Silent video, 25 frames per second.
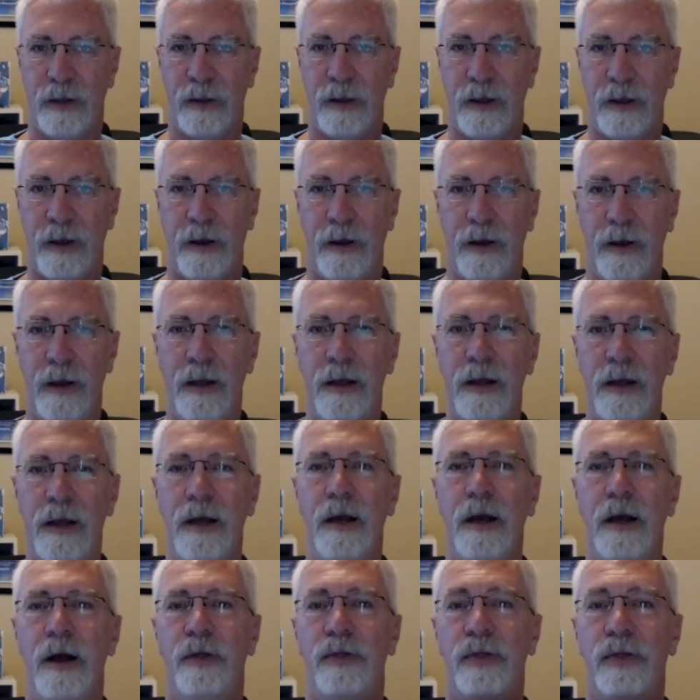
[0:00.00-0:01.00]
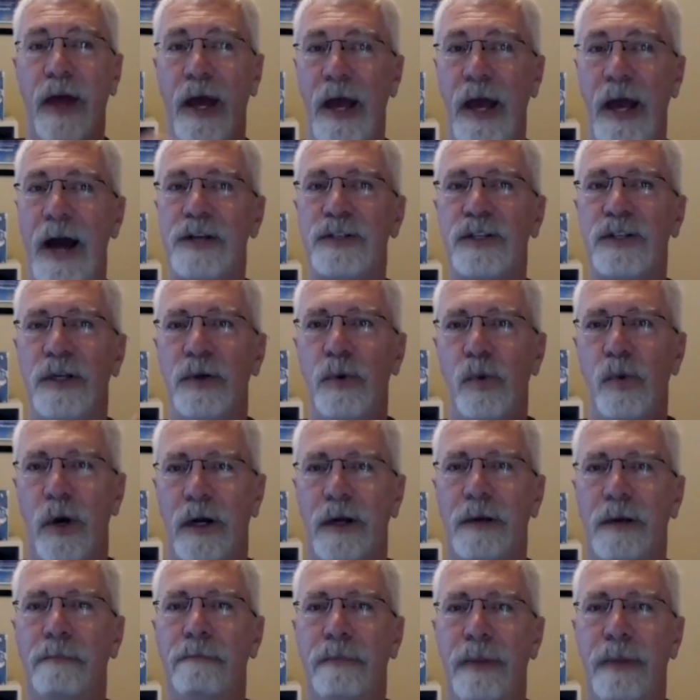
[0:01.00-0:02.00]
Okay, they actually
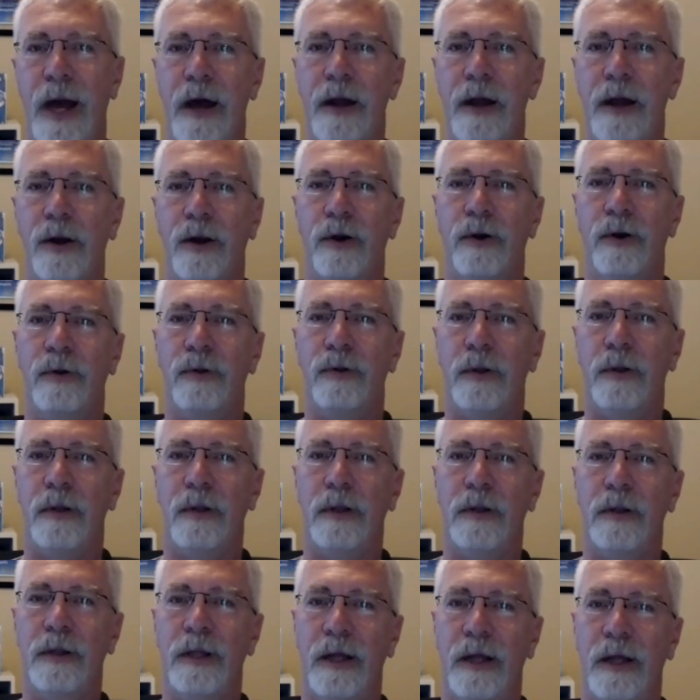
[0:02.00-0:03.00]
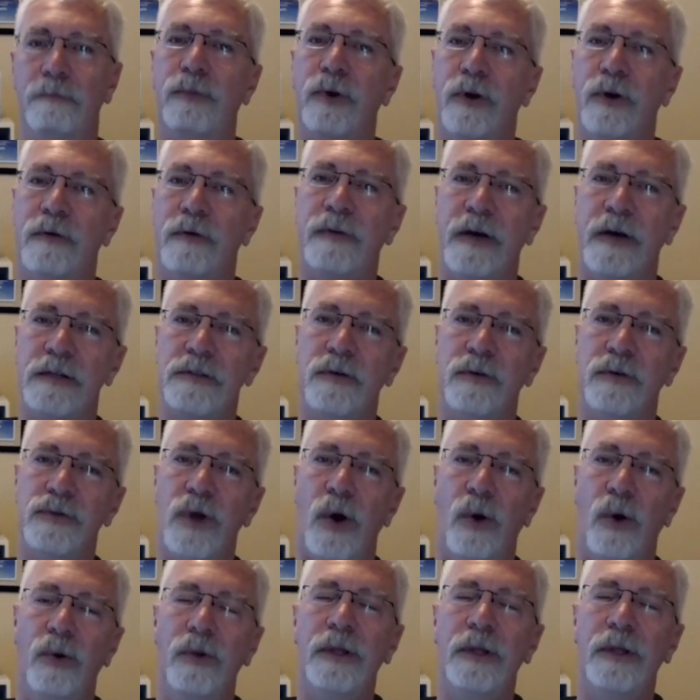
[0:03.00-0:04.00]
work better than book festivals
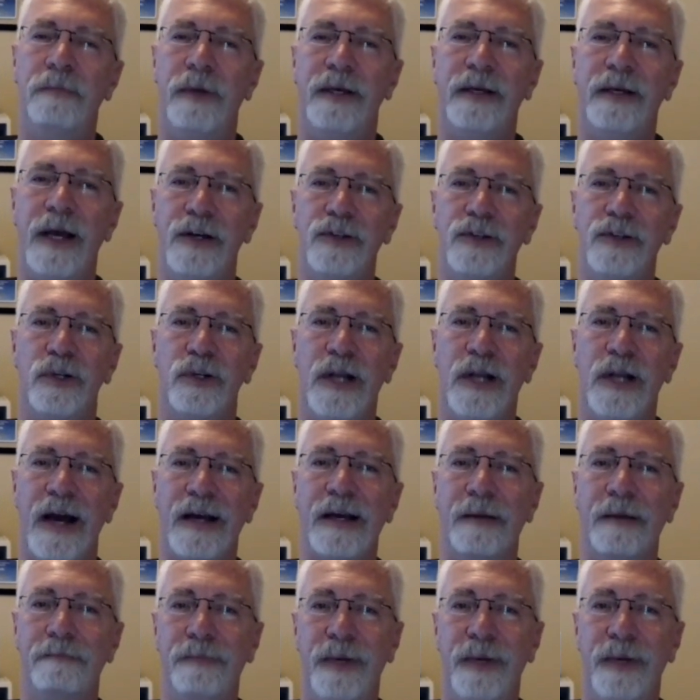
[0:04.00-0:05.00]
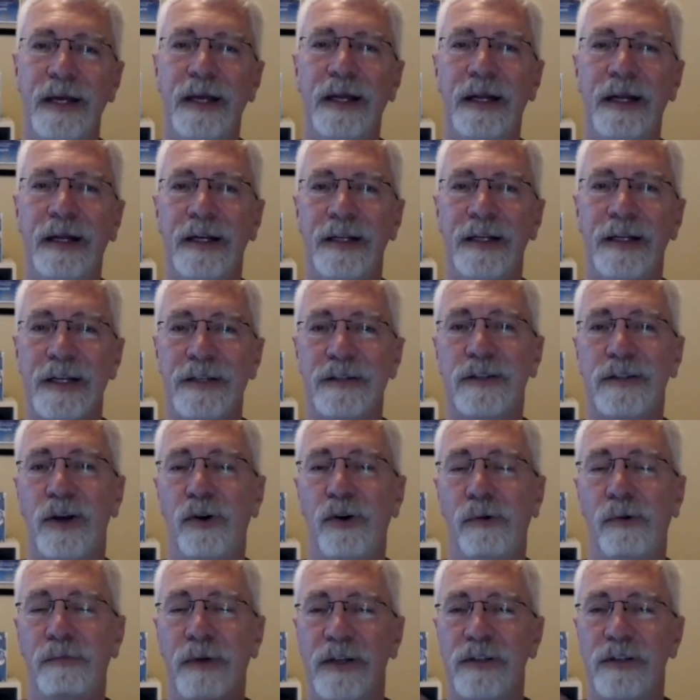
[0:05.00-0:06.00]
only because you're not competing against a
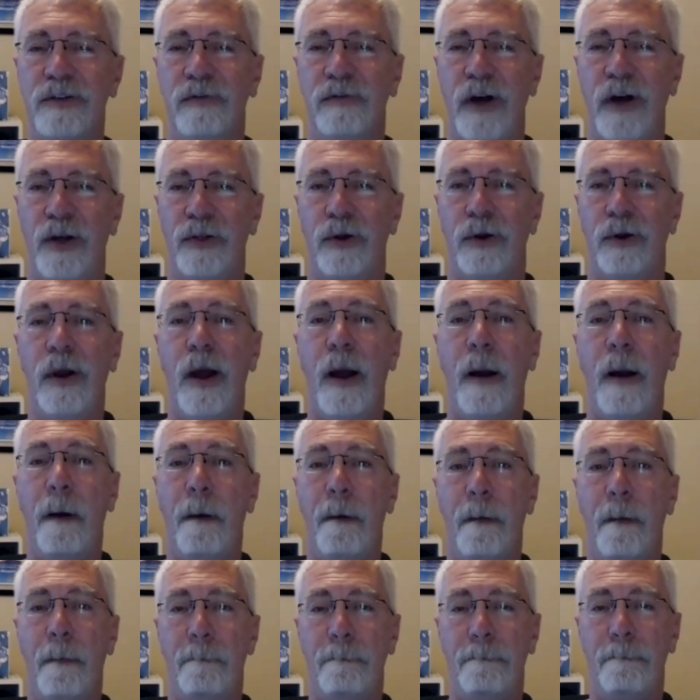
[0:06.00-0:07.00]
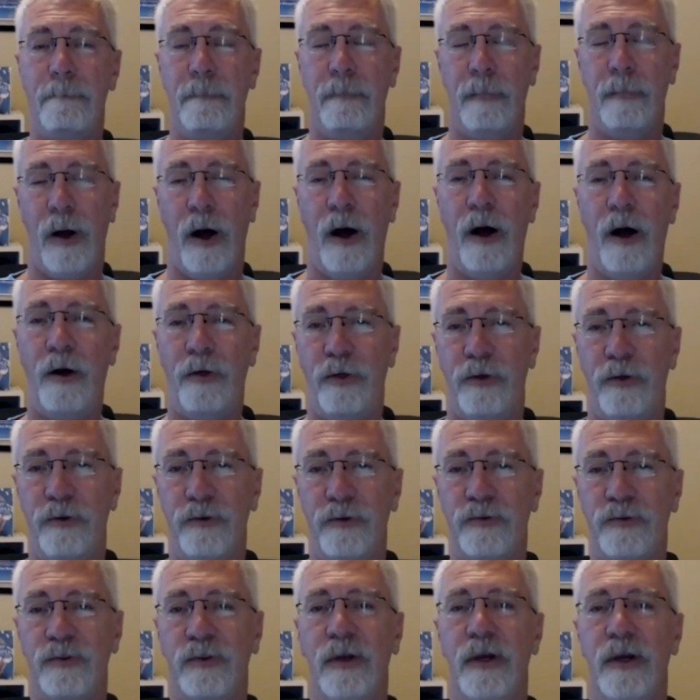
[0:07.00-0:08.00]
whole bunch of other
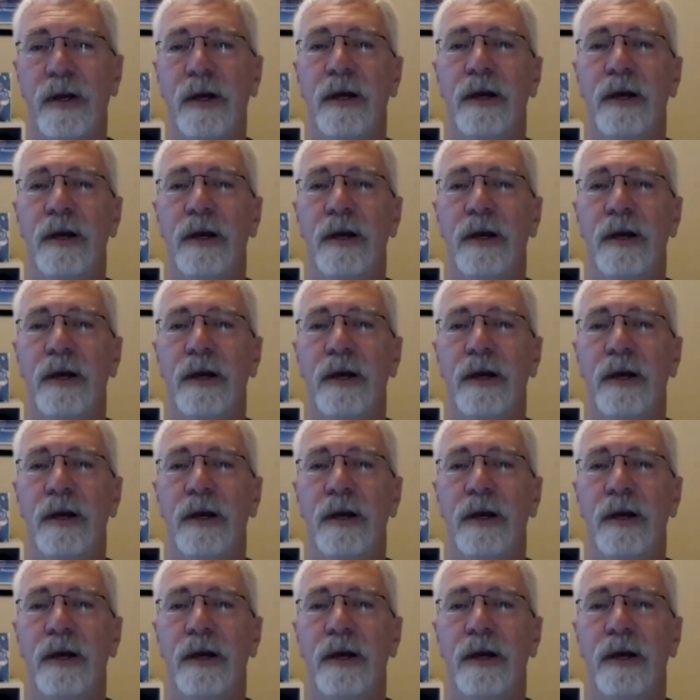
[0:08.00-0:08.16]
authors.